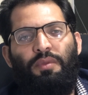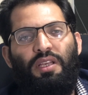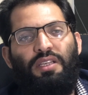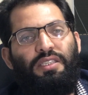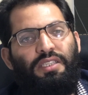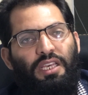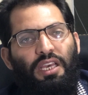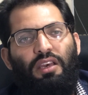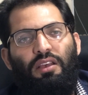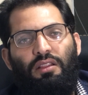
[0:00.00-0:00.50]

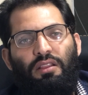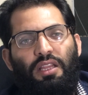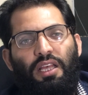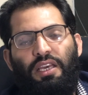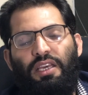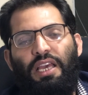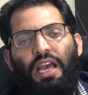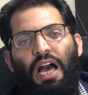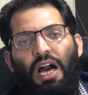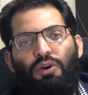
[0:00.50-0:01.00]
skill,
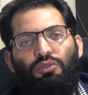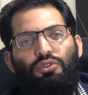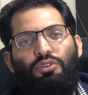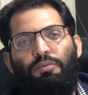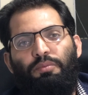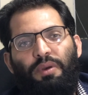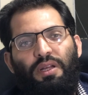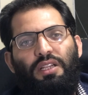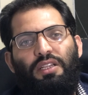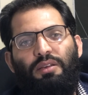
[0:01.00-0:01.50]
like how to
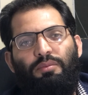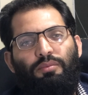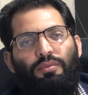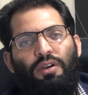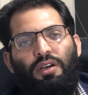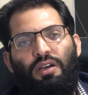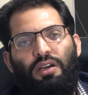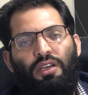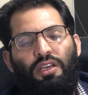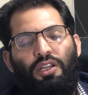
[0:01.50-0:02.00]
build
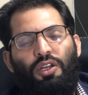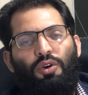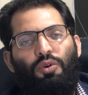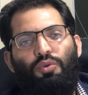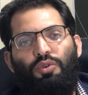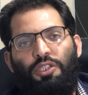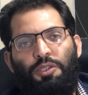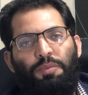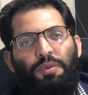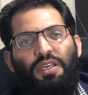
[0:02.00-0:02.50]

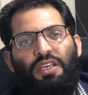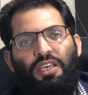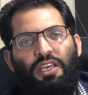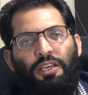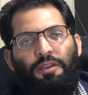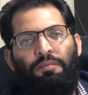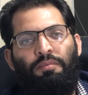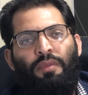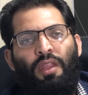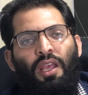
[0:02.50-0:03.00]
up,
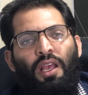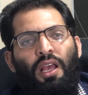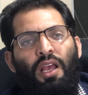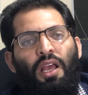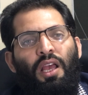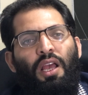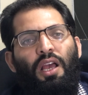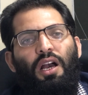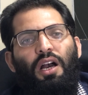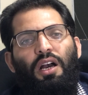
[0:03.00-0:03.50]
speaking.
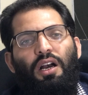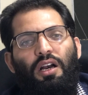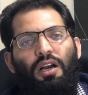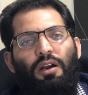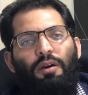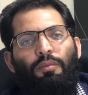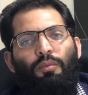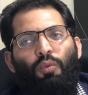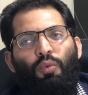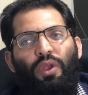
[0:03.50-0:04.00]

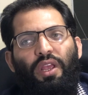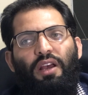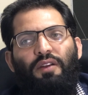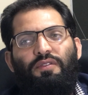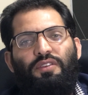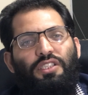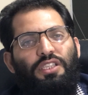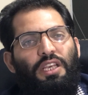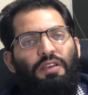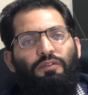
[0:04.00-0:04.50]
We have
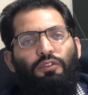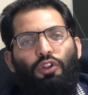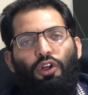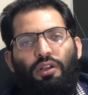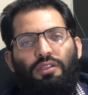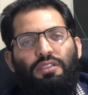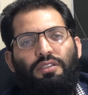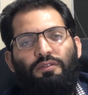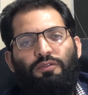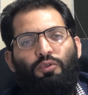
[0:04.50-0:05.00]
received
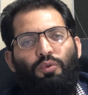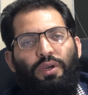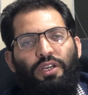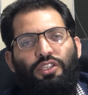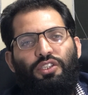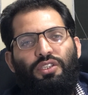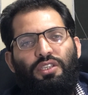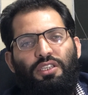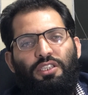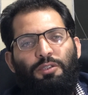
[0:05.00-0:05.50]
lots of
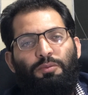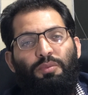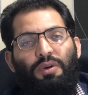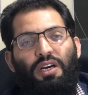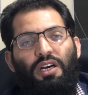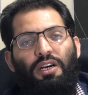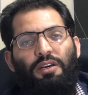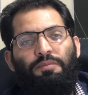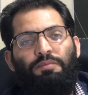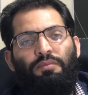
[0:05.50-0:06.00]
questions,
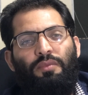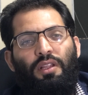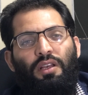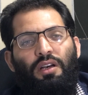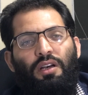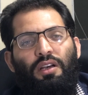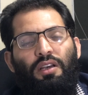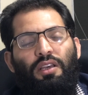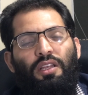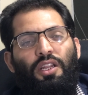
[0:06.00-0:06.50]
but
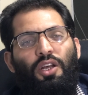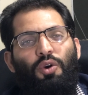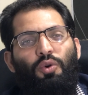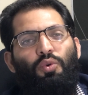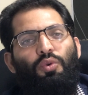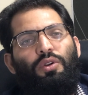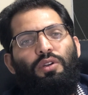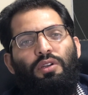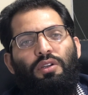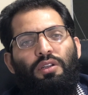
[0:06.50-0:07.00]

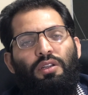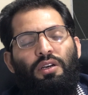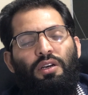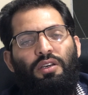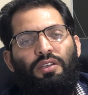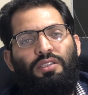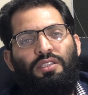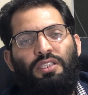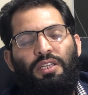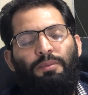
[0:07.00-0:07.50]

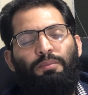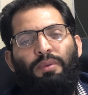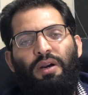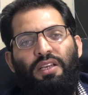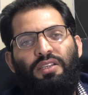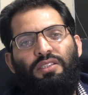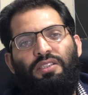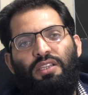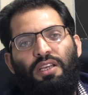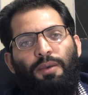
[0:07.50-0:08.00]
step by
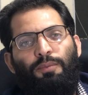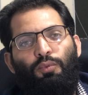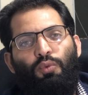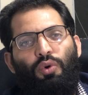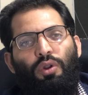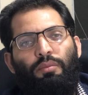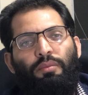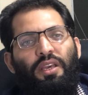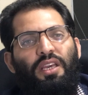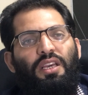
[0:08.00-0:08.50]
step,
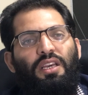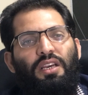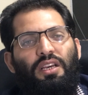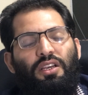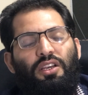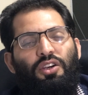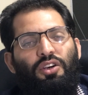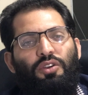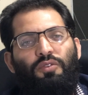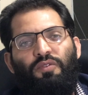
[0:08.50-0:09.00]
we'll make a
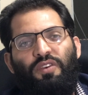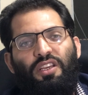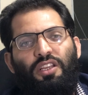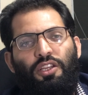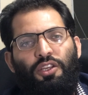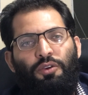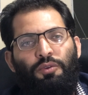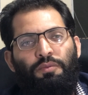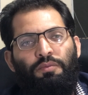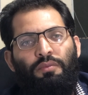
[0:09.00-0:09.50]
good
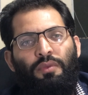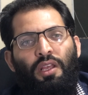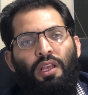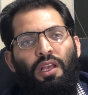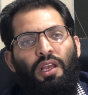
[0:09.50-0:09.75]
video.